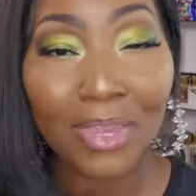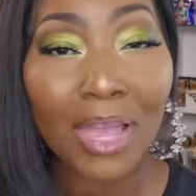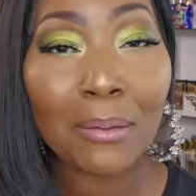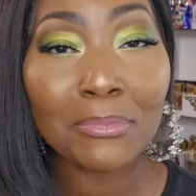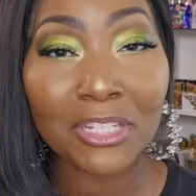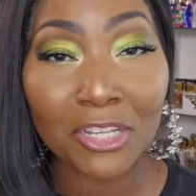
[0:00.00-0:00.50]

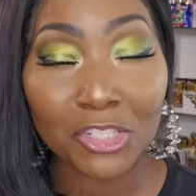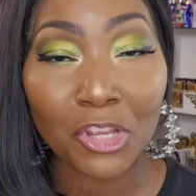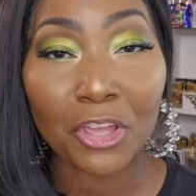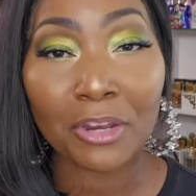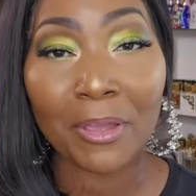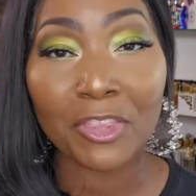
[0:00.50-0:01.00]
I'm done
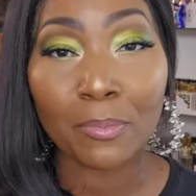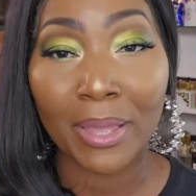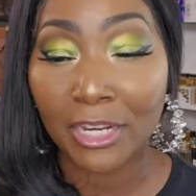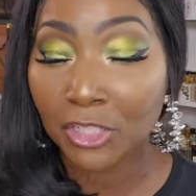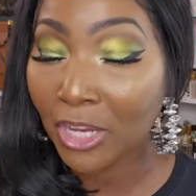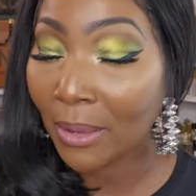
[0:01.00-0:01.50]
talking about the
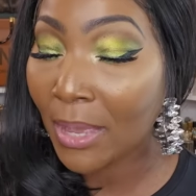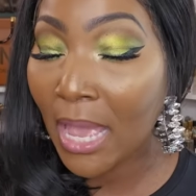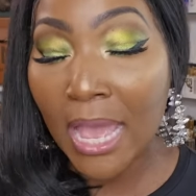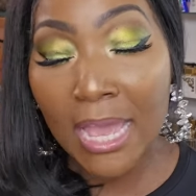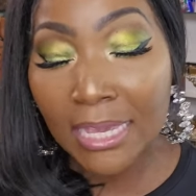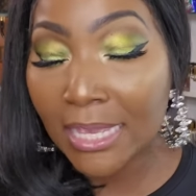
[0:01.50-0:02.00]
body shop.
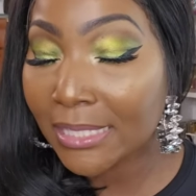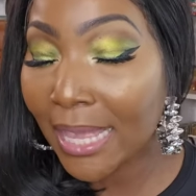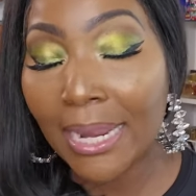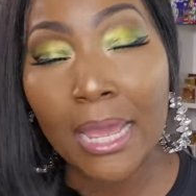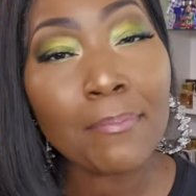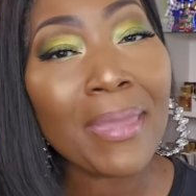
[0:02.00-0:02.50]
Cause
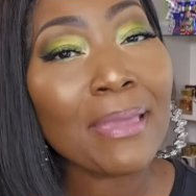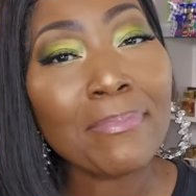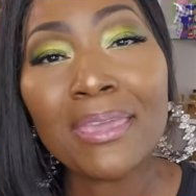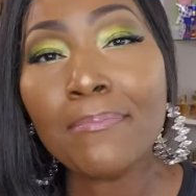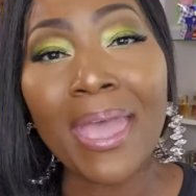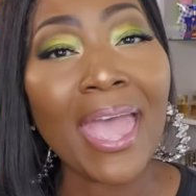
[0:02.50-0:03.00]
they done made
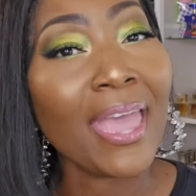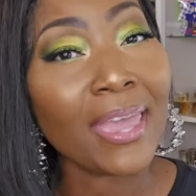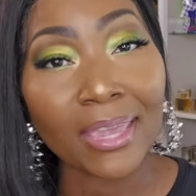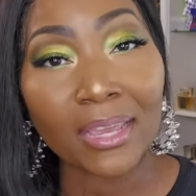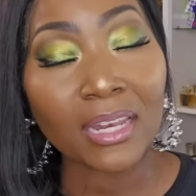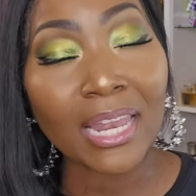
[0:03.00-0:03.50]
me mad.